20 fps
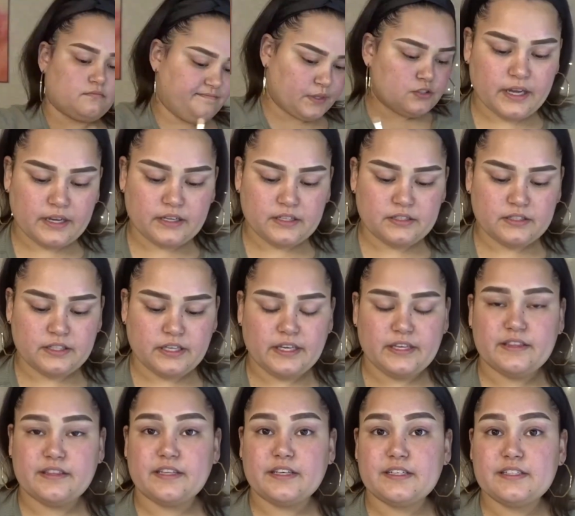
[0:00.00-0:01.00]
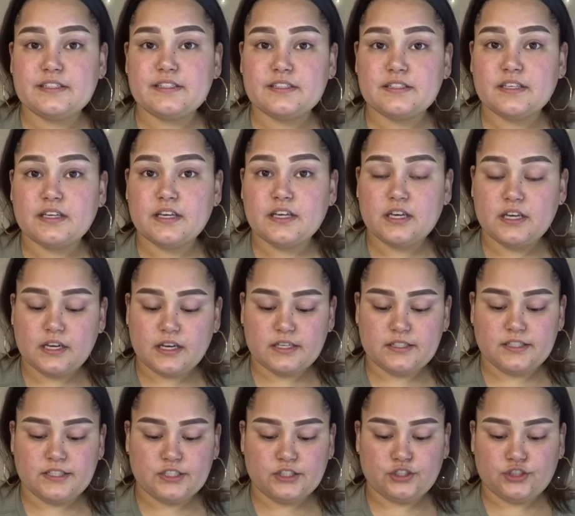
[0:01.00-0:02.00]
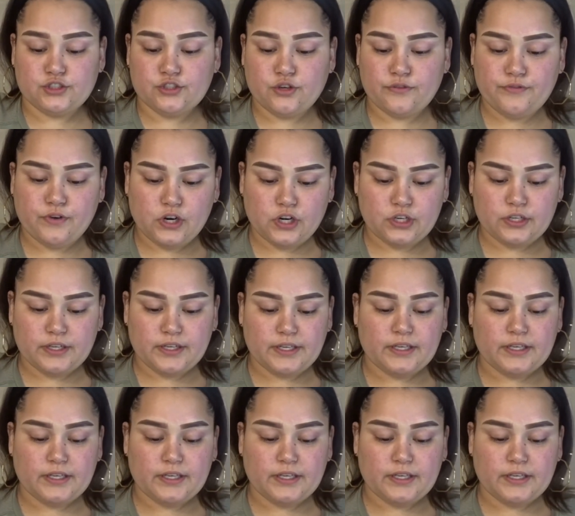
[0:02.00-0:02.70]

I can say this concealer so far